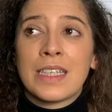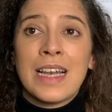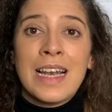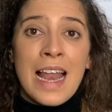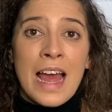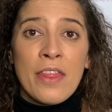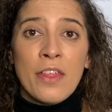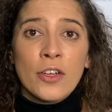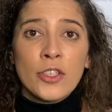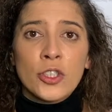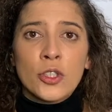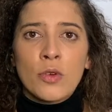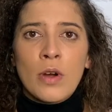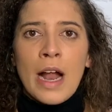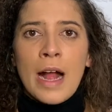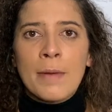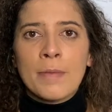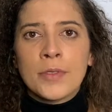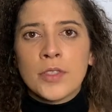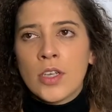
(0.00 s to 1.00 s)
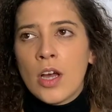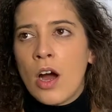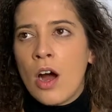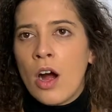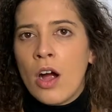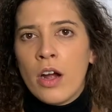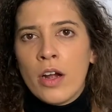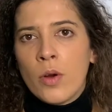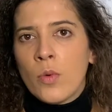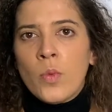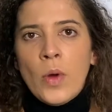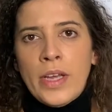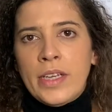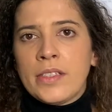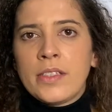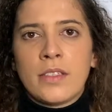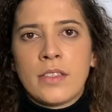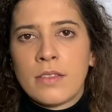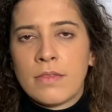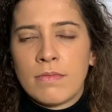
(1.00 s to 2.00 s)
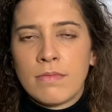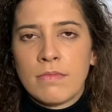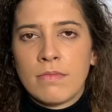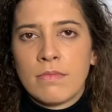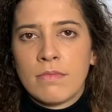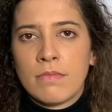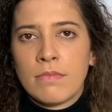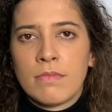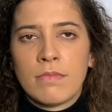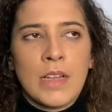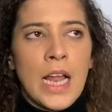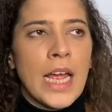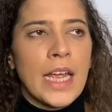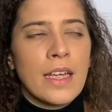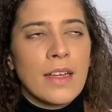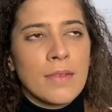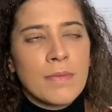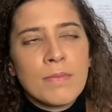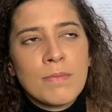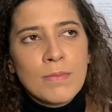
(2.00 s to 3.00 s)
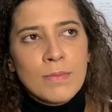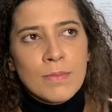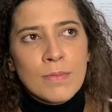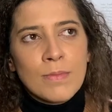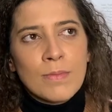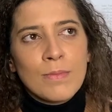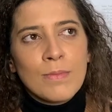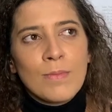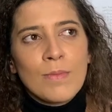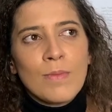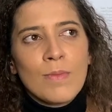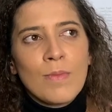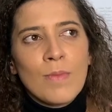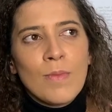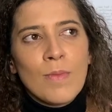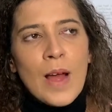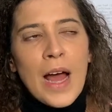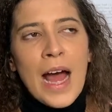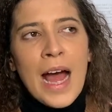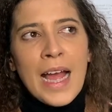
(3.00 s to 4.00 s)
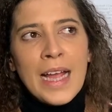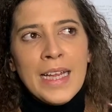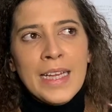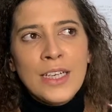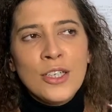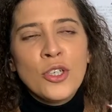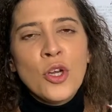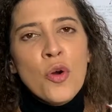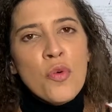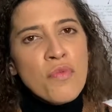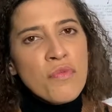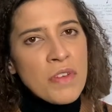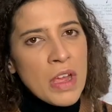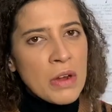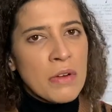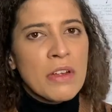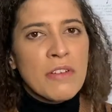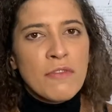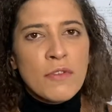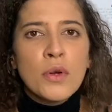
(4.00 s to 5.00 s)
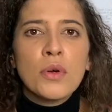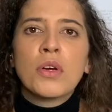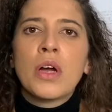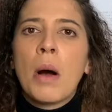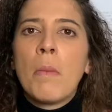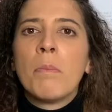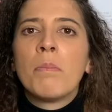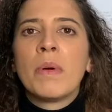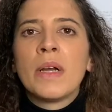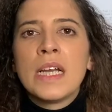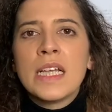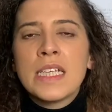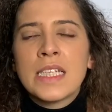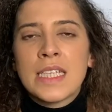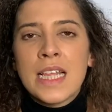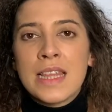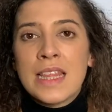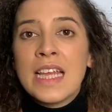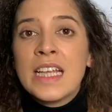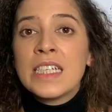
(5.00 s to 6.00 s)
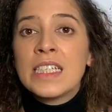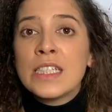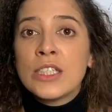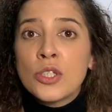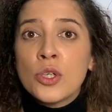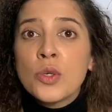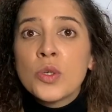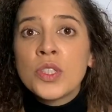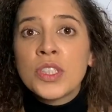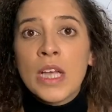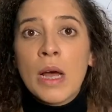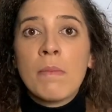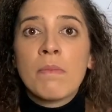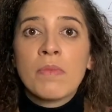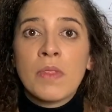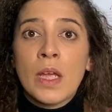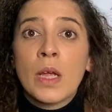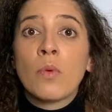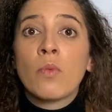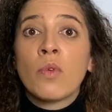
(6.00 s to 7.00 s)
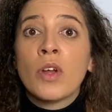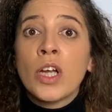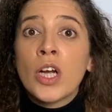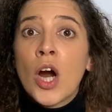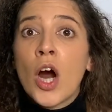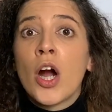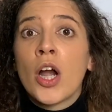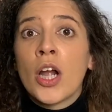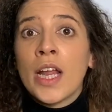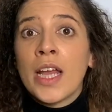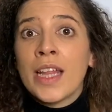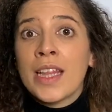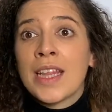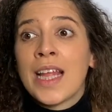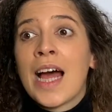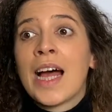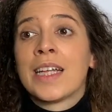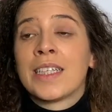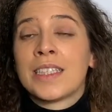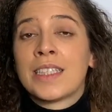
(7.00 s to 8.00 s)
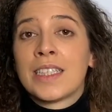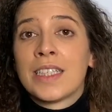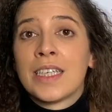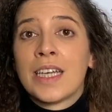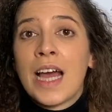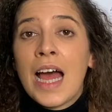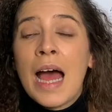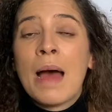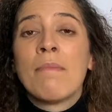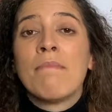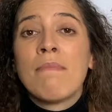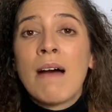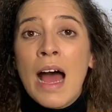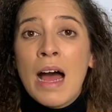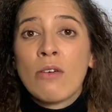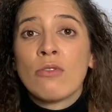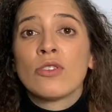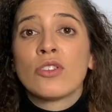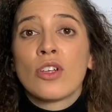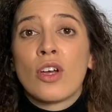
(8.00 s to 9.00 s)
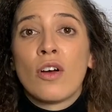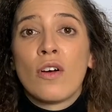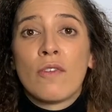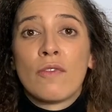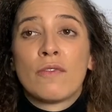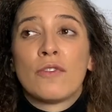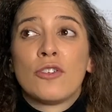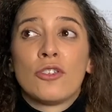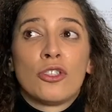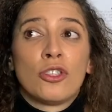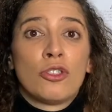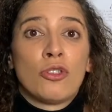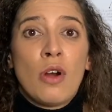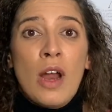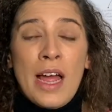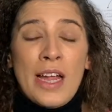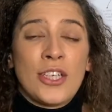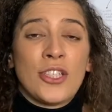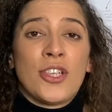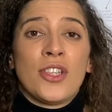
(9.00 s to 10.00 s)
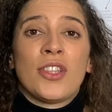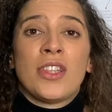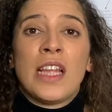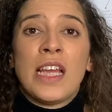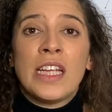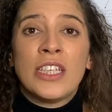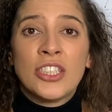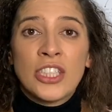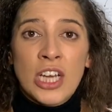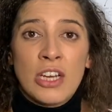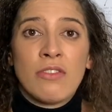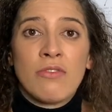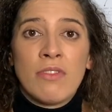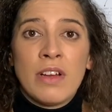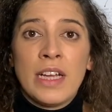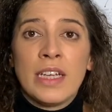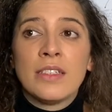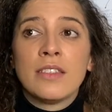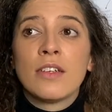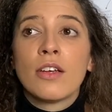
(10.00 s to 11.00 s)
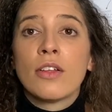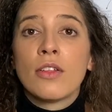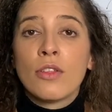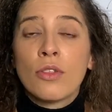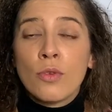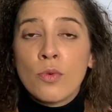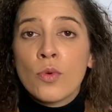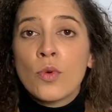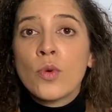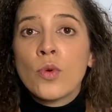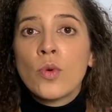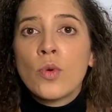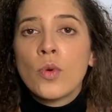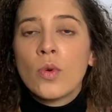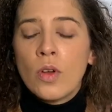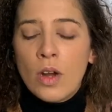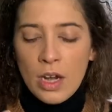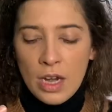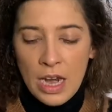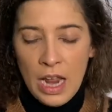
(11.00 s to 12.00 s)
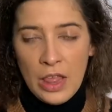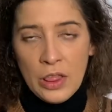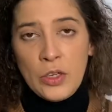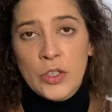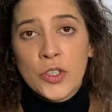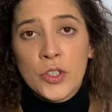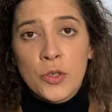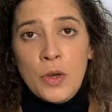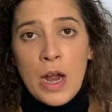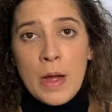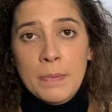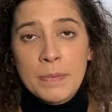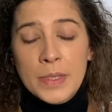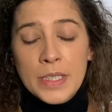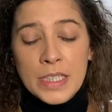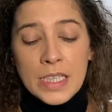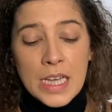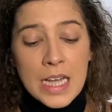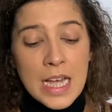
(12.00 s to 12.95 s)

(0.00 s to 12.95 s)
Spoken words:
leather scraps are waste. Like, I know very few companies that they do something regarding that amount of trash they generate through leather scraps.